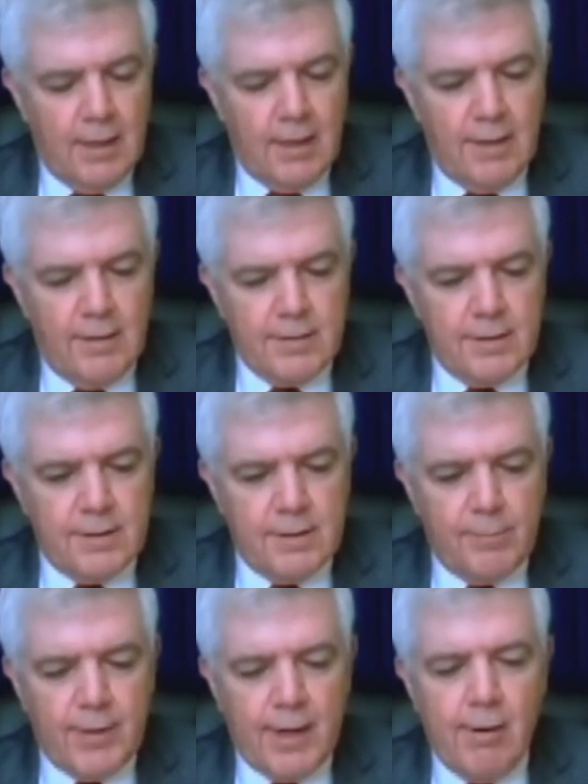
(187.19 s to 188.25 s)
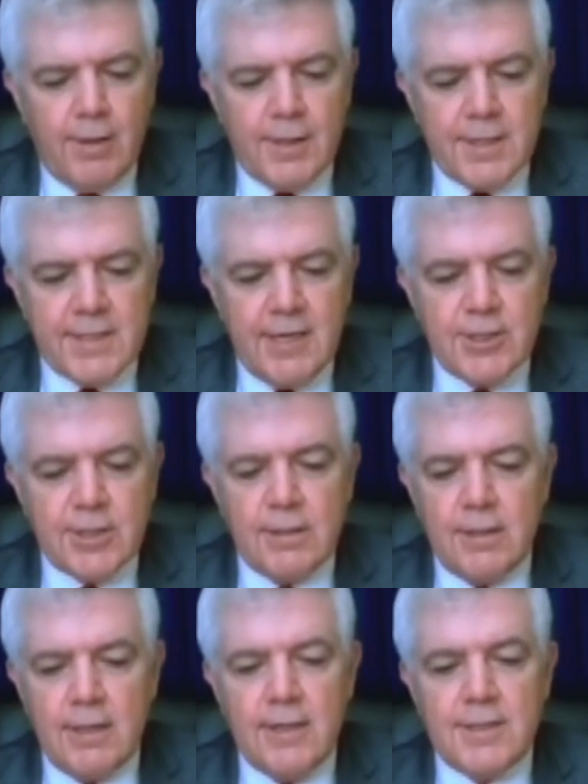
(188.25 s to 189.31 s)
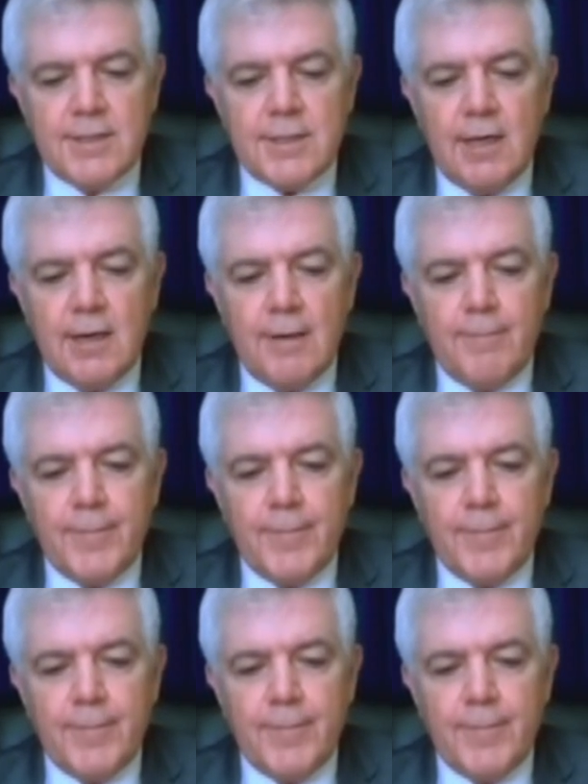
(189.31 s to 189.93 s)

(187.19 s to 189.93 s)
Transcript: uh, the prioritization is uh,